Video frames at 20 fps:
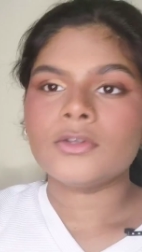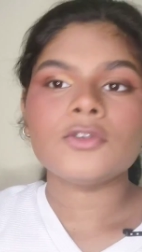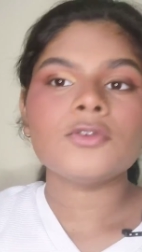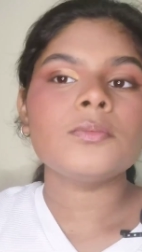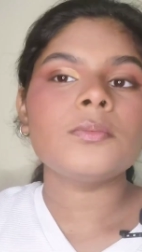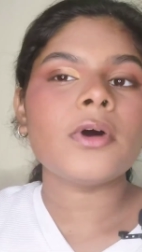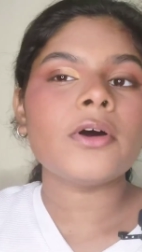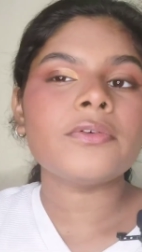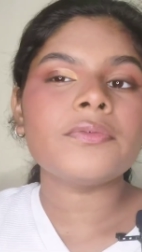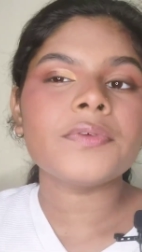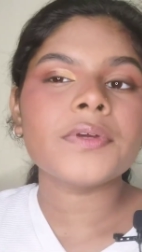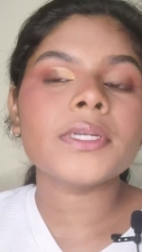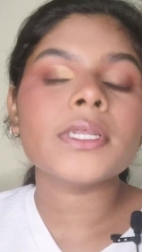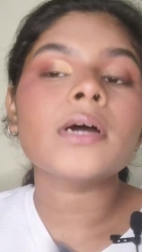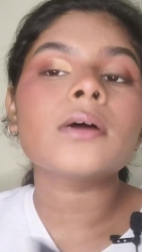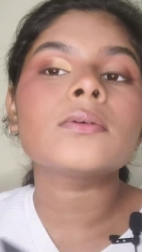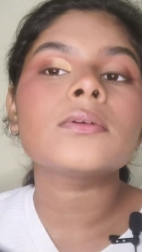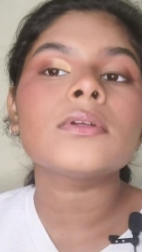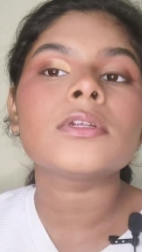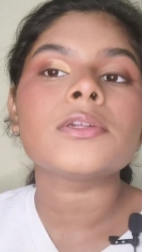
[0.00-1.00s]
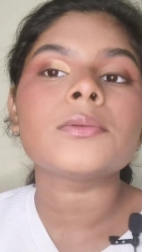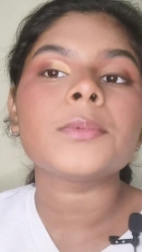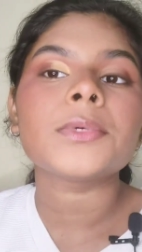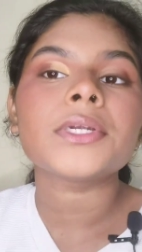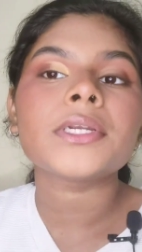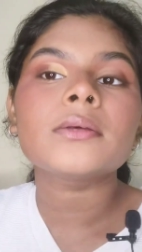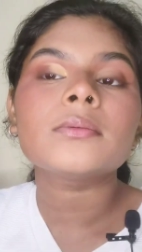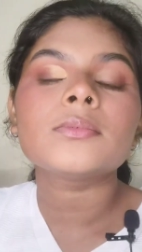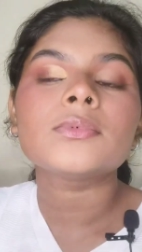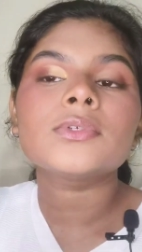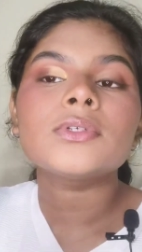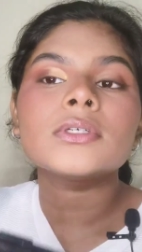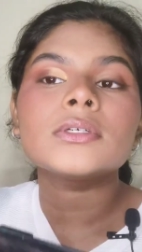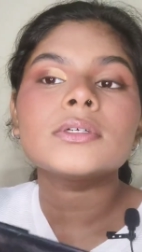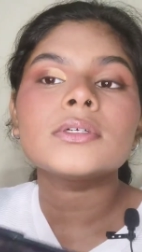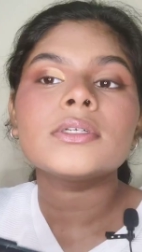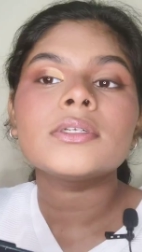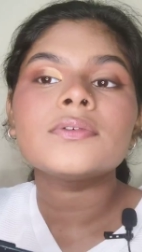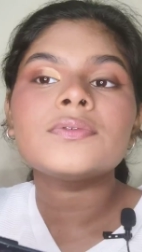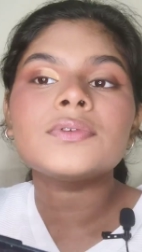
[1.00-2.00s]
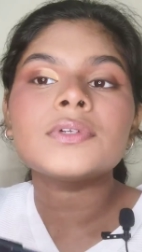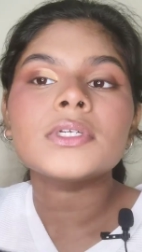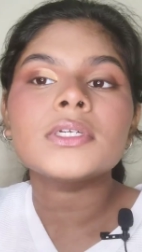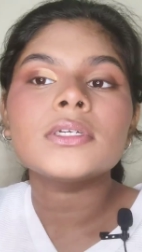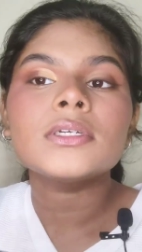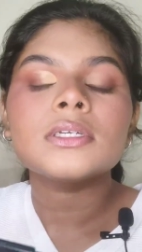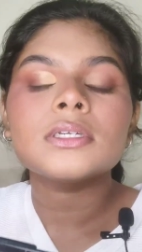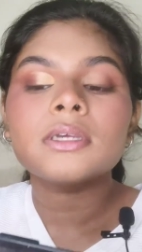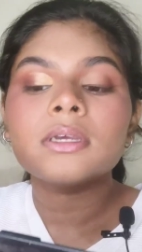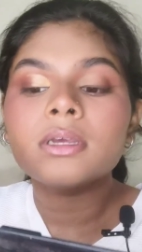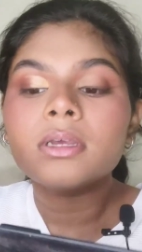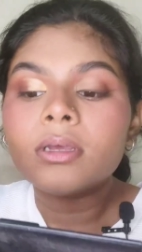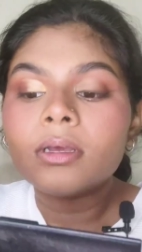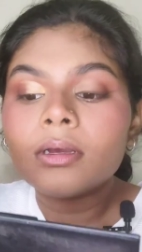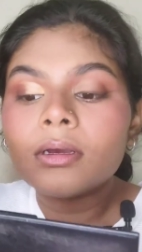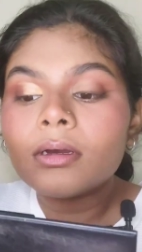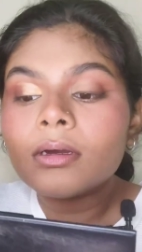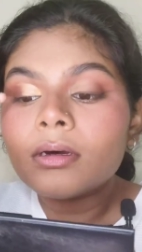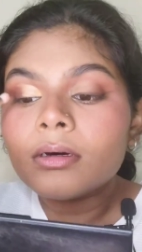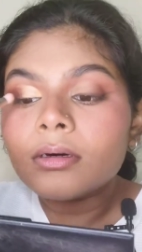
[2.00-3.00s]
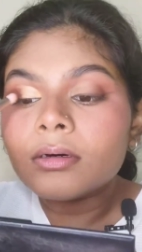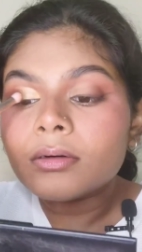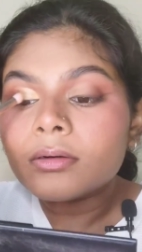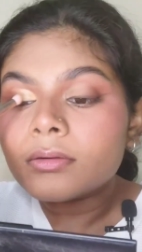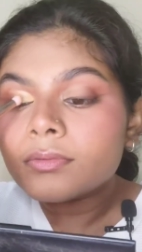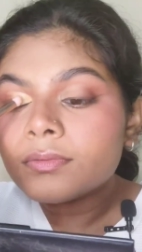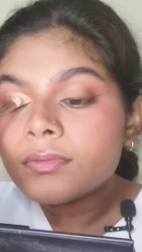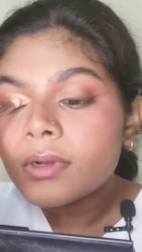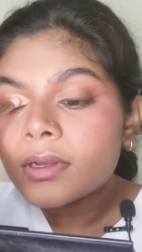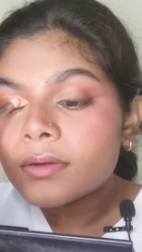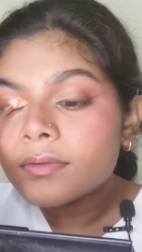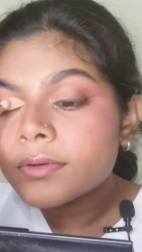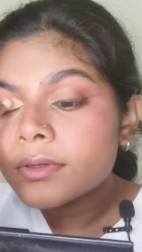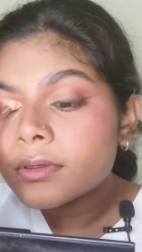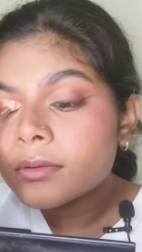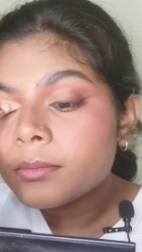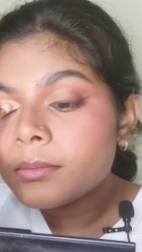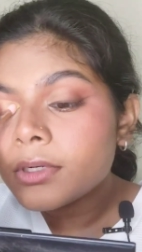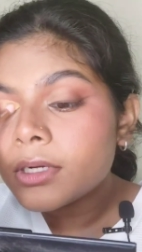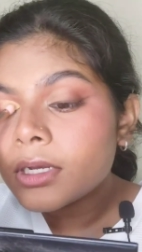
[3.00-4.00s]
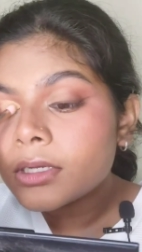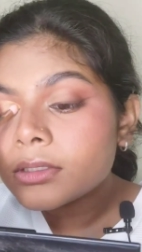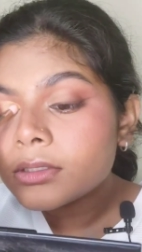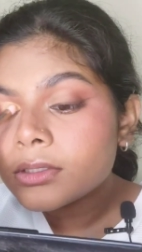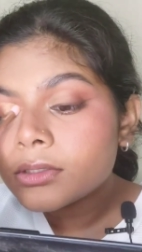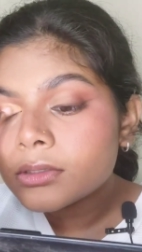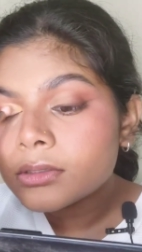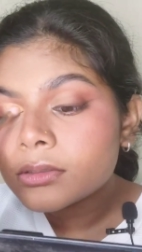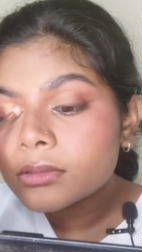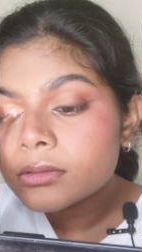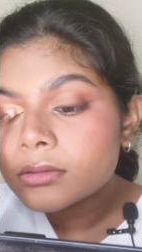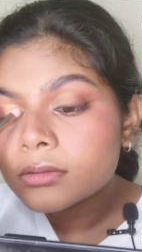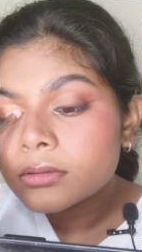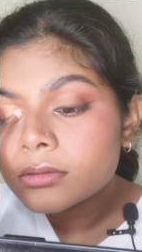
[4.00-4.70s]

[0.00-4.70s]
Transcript: to buff it out a little bit. I'm using a different fluffier brush,